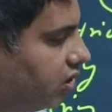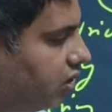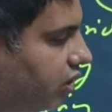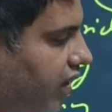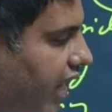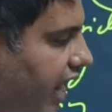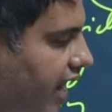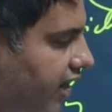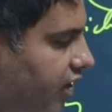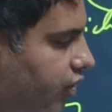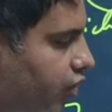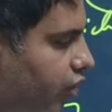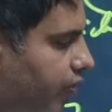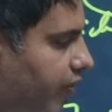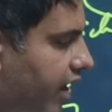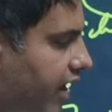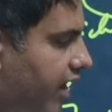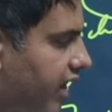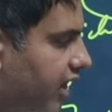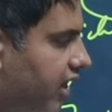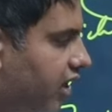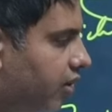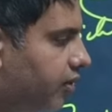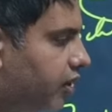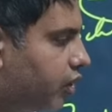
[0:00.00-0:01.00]
then your
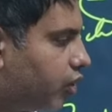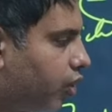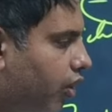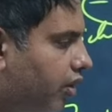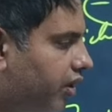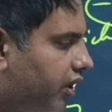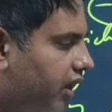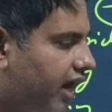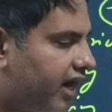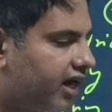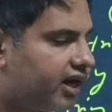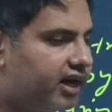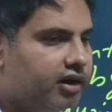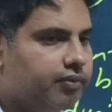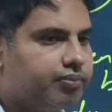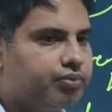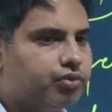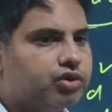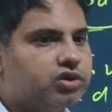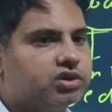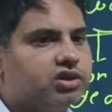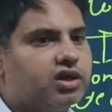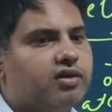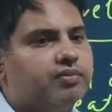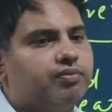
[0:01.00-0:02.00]
ventricle will contract and
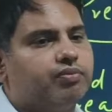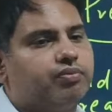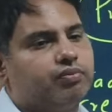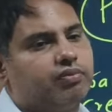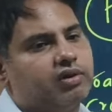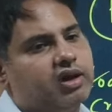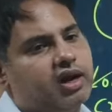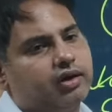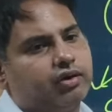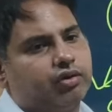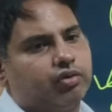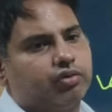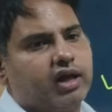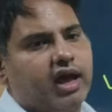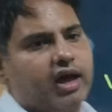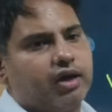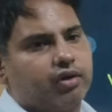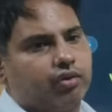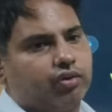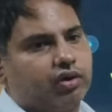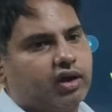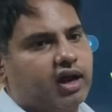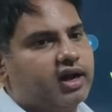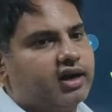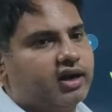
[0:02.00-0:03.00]
push the blood to the
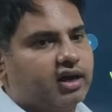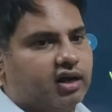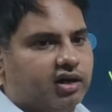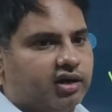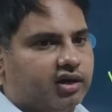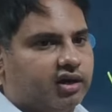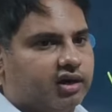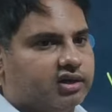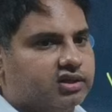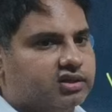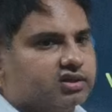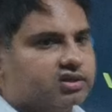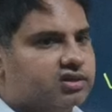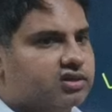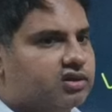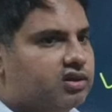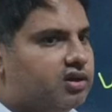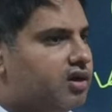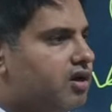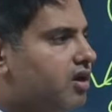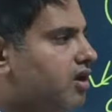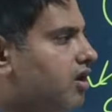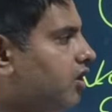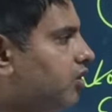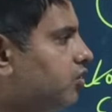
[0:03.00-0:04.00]
aorta and arteries.
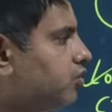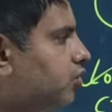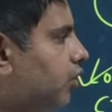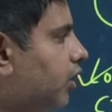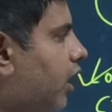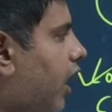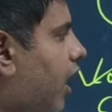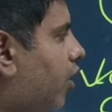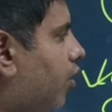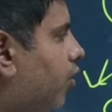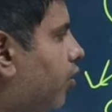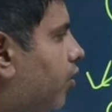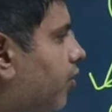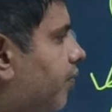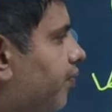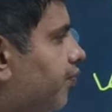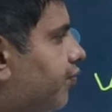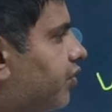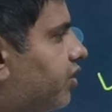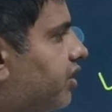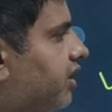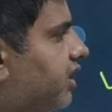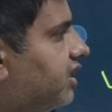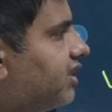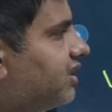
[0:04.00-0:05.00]
So now
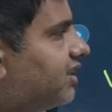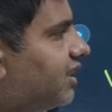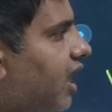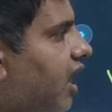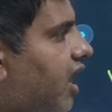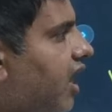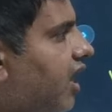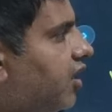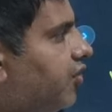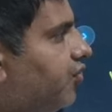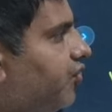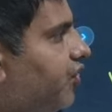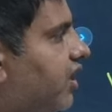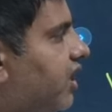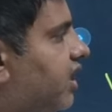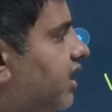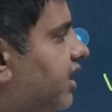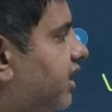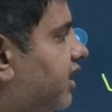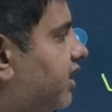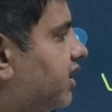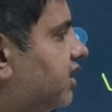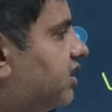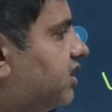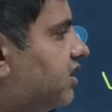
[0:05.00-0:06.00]
this heart
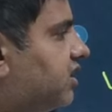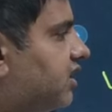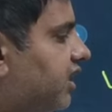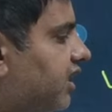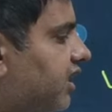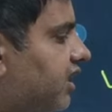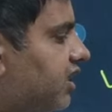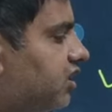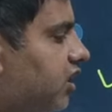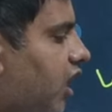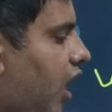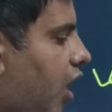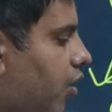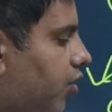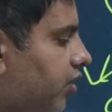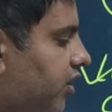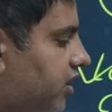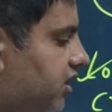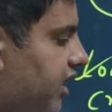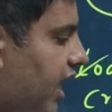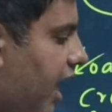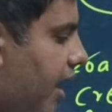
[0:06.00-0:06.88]
failures is how it's